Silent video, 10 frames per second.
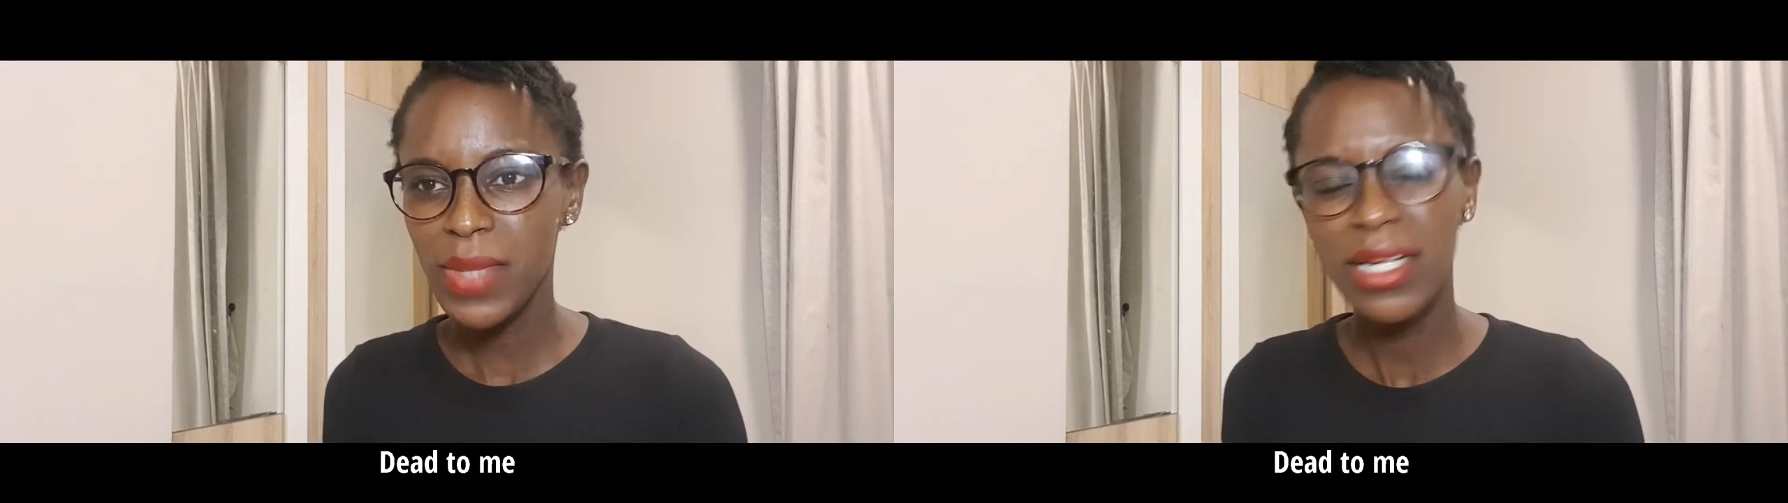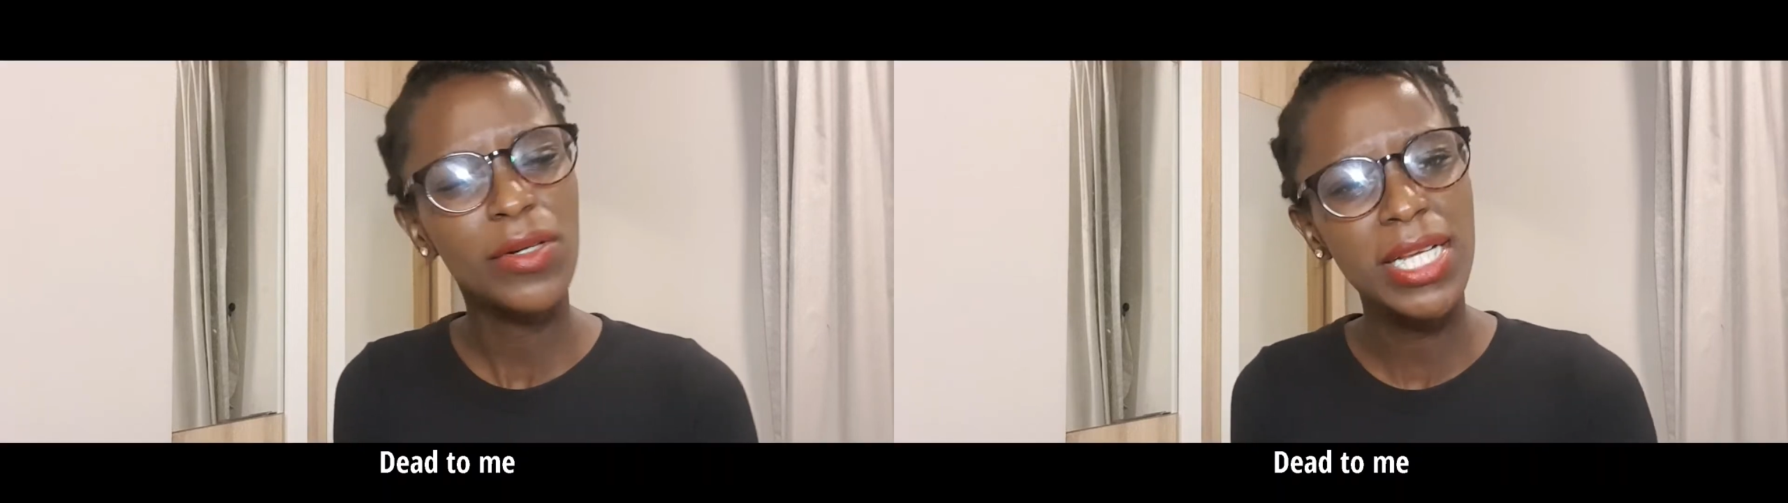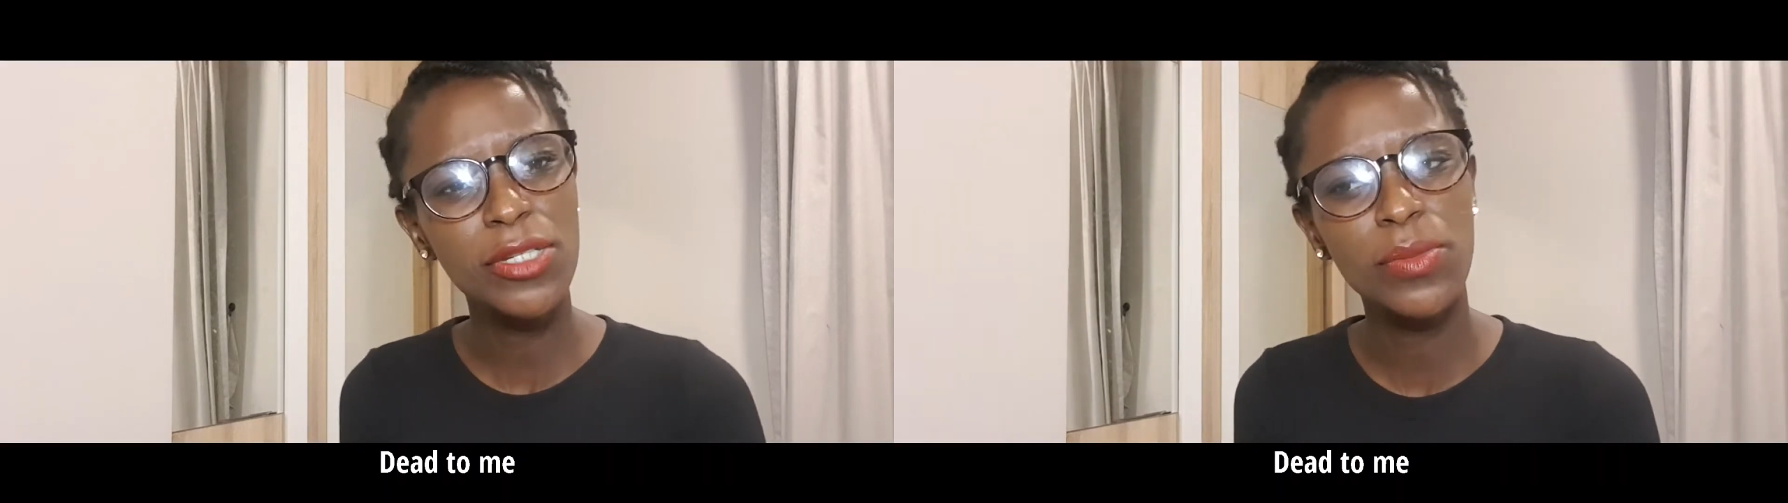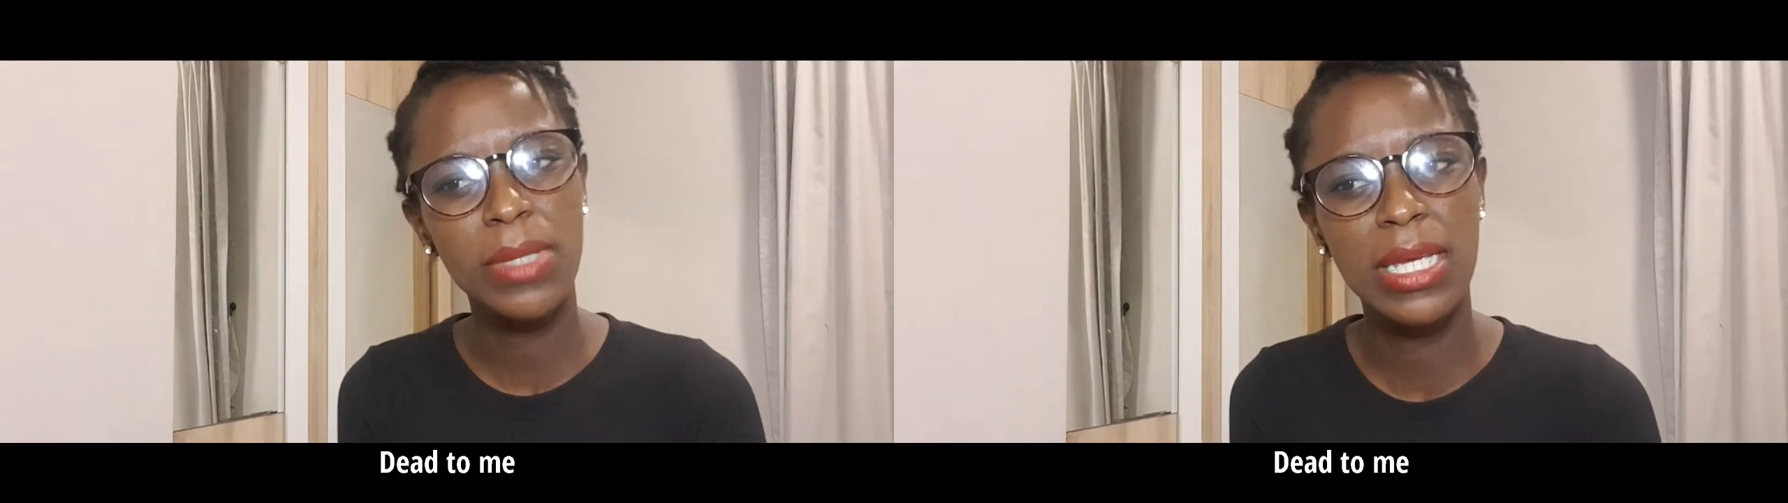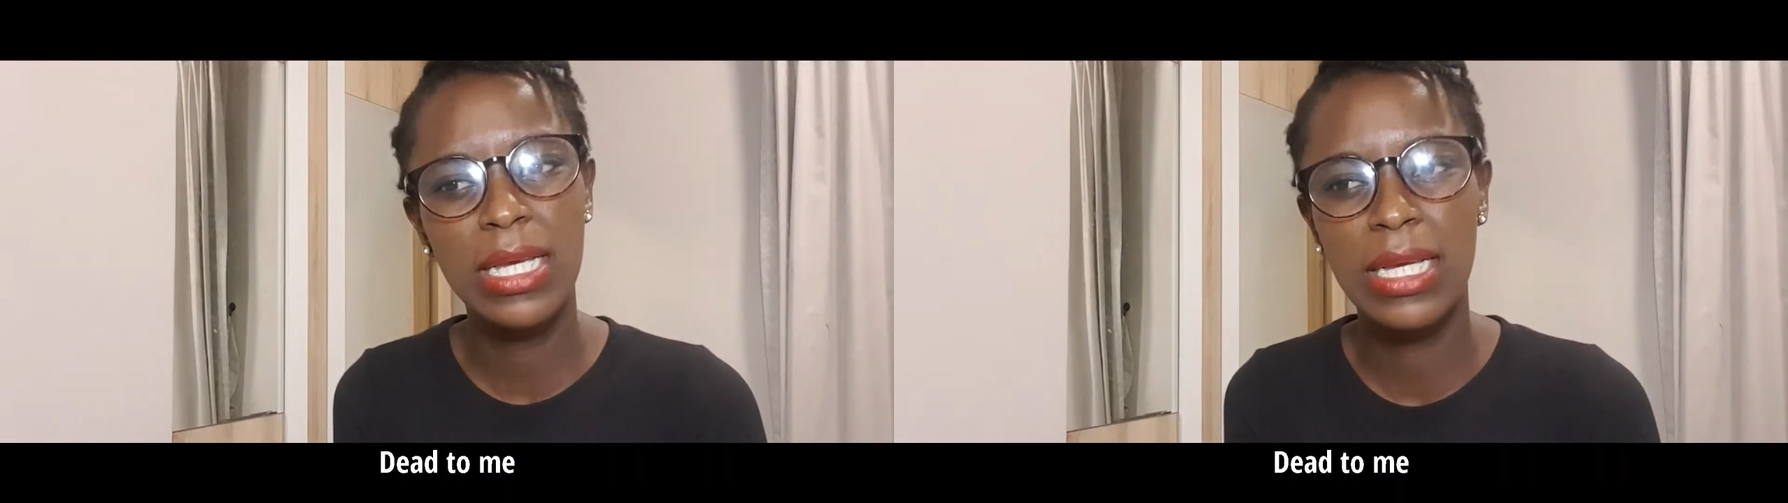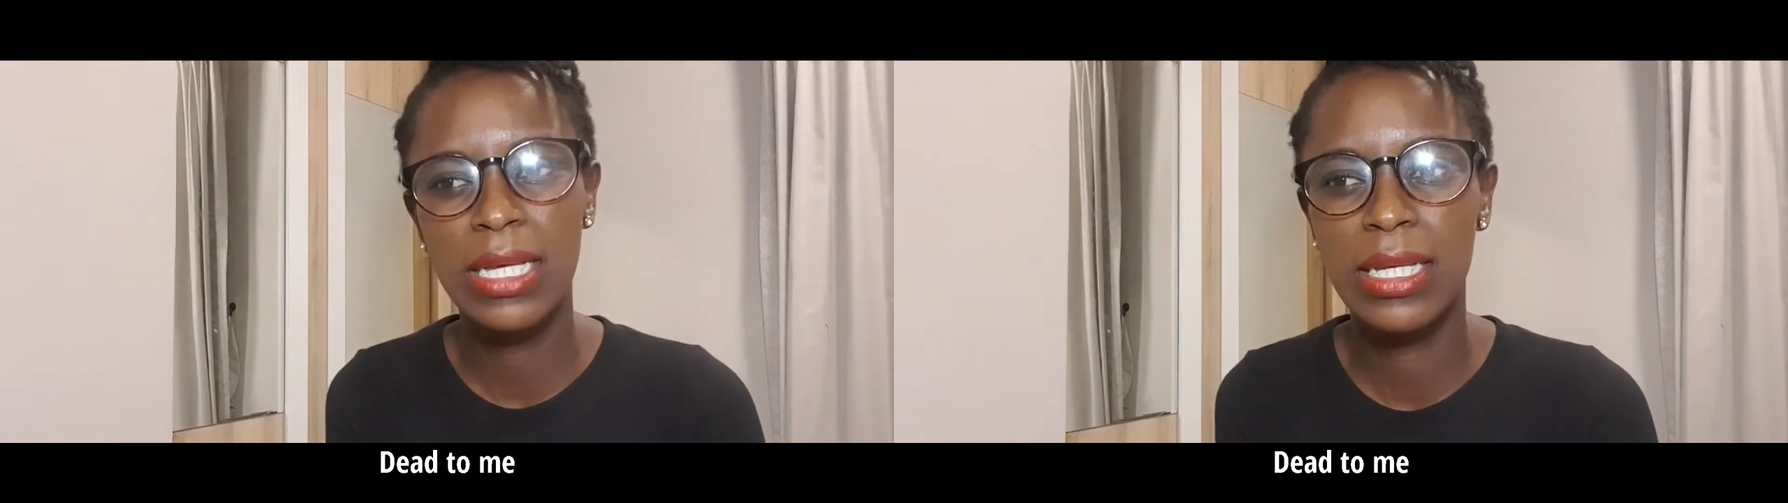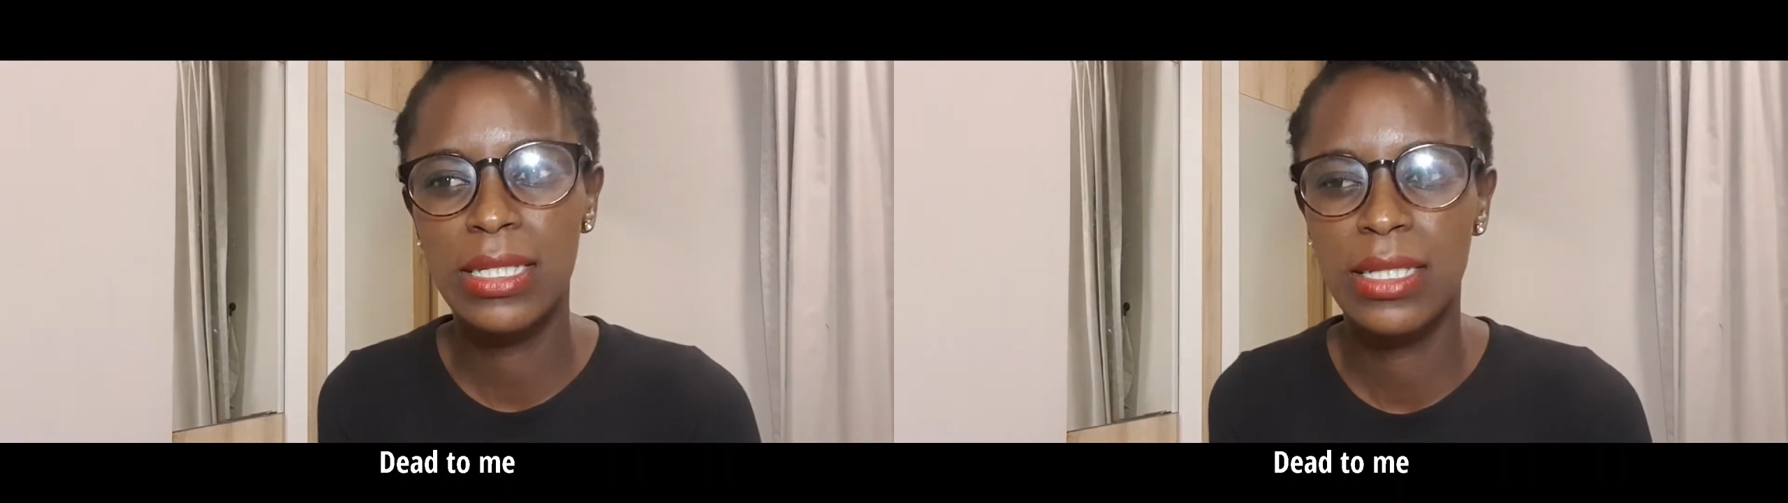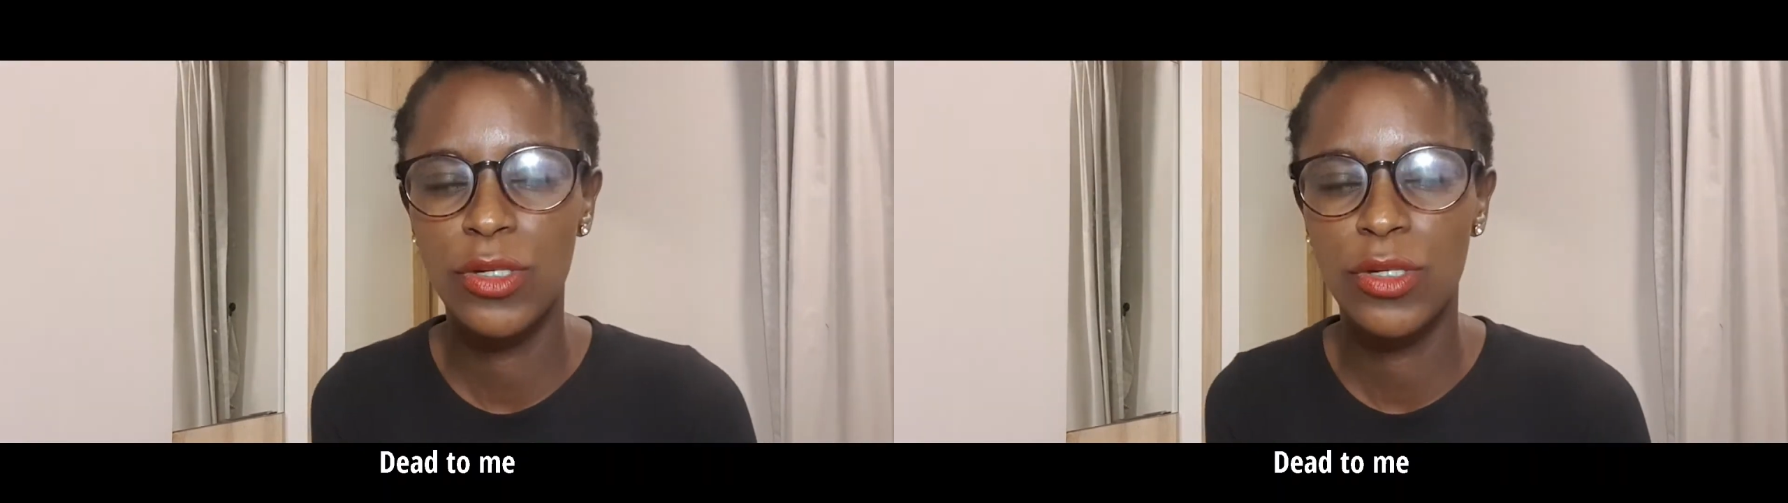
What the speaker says: Now, Dead to Me is